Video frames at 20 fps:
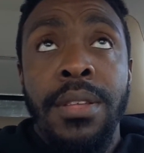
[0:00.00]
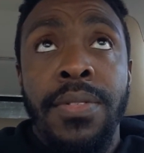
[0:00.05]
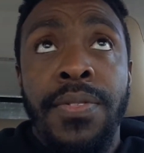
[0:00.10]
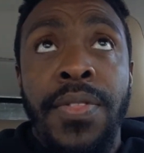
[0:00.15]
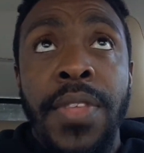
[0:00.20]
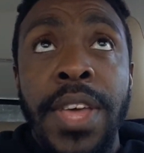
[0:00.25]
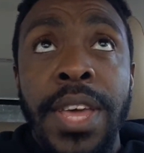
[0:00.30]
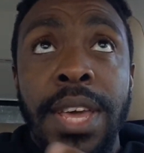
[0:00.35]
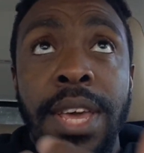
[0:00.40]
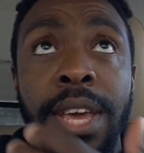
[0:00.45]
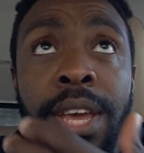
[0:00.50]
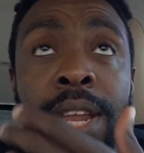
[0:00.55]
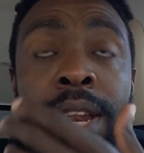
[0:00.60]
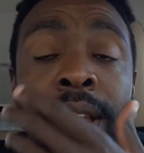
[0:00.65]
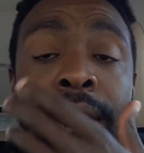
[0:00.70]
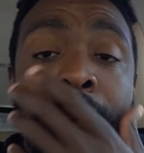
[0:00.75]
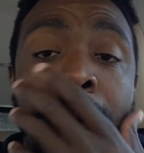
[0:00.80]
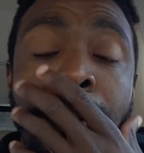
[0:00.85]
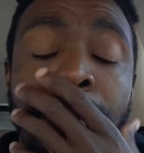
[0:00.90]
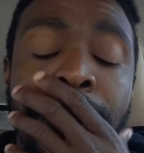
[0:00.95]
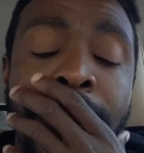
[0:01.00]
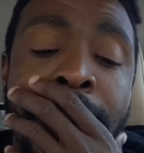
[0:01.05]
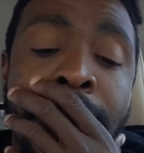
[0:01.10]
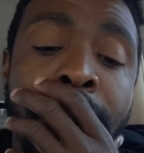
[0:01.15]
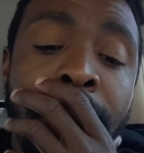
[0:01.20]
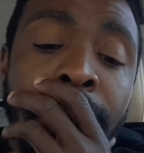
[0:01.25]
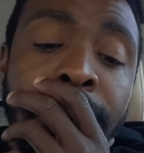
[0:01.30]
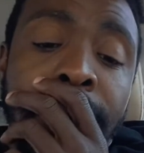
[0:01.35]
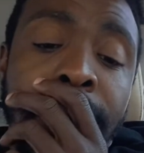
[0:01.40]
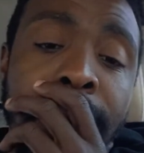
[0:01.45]
thinking, I'm like,
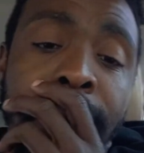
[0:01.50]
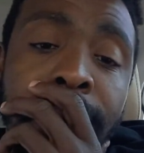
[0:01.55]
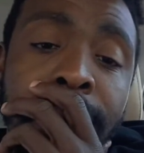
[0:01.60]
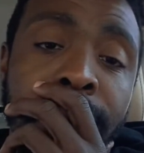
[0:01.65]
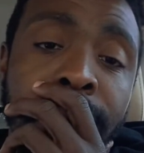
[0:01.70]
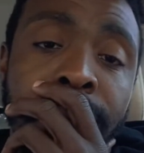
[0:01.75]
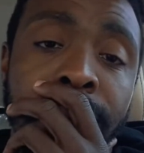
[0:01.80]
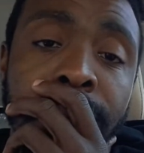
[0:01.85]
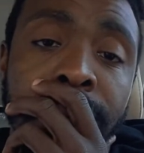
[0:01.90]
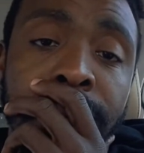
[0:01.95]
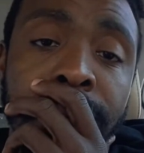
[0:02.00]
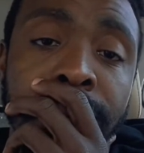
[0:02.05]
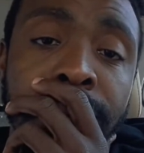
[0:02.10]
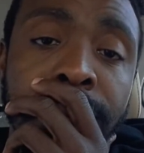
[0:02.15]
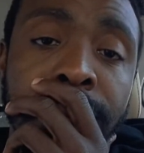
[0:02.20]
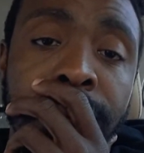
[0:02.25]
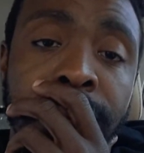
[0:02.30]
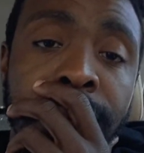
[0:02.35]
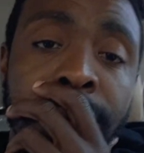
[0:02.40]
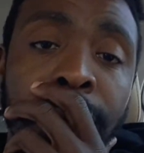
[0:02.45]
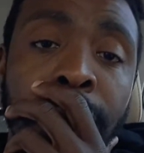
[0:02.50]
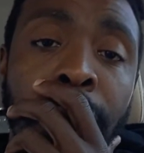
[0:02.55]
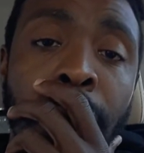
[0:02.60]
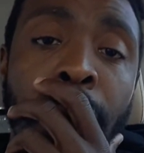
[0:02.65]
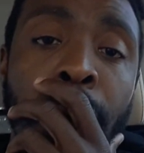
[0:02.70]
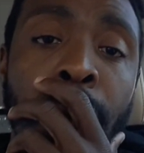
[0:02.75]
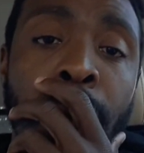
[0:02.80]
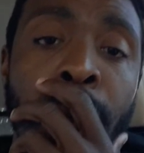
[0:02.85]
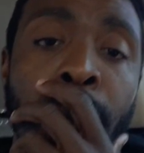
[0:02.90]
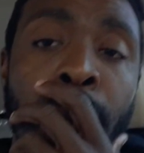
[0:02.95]
okay,
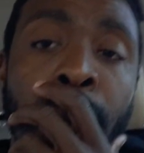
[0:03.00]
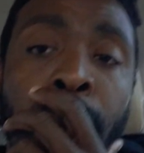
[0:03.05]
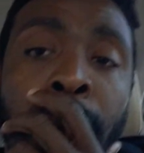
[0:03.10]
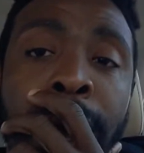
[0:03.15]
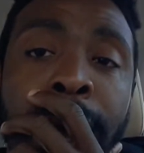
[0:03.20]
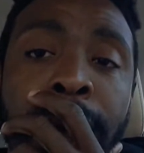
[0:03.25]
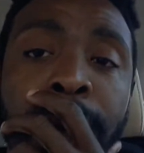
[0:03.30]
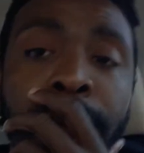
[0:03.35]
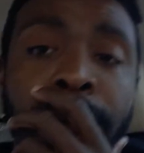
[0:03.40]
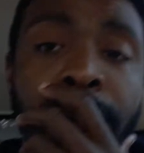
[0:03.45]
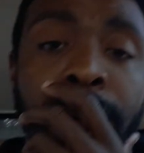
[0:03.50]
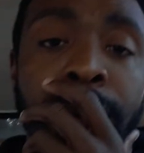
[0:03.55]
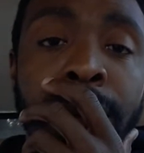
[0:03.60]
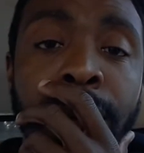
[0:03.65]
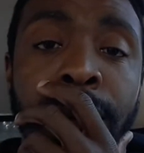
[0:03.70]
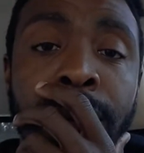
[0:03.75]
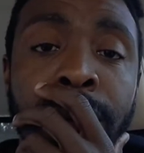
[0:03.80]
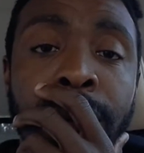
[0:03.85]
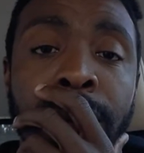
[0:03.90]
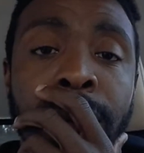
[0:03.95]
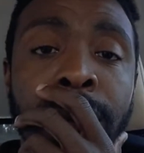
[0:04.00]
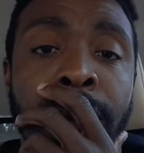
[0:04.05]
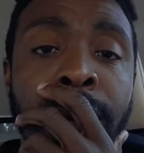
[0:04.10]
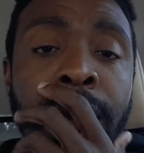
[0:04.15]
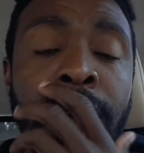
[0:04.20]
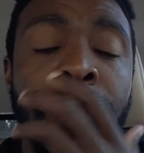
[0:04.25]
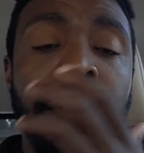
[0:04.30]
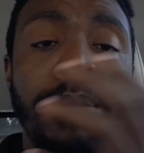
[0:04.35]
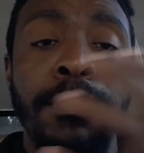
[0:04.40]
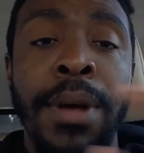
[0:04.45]
what
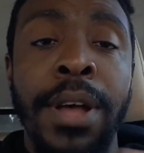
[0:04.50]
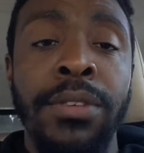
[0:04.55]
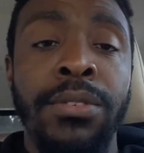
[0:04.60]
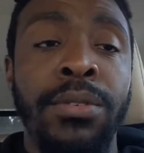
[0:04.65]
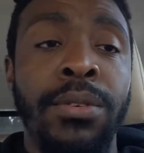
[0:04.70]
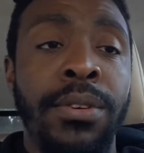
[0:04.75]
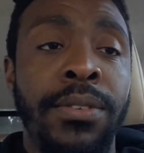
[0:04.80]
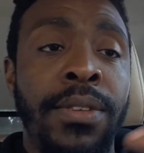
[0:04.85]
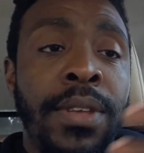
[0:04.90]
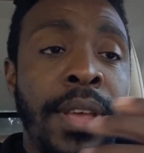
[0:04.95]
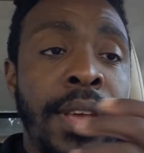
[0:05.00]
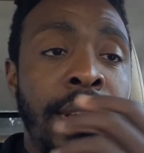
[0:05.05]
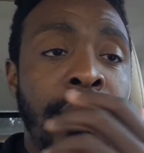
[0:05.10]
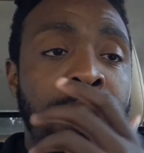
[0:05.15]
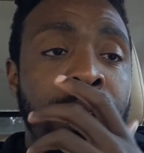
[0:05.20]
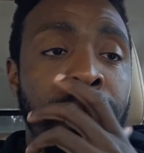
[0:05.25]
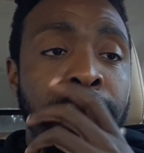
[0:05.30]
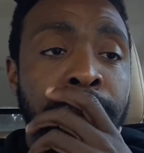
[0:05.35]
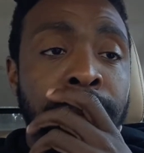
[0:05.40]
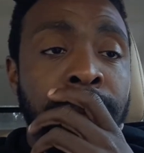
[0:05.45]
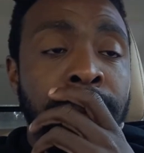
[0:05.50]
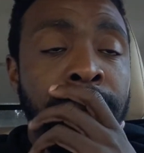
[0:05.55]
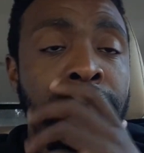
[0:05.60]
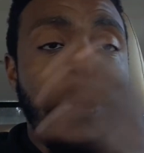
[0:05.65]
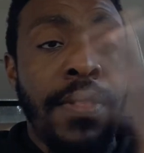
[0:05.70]
is my source of income?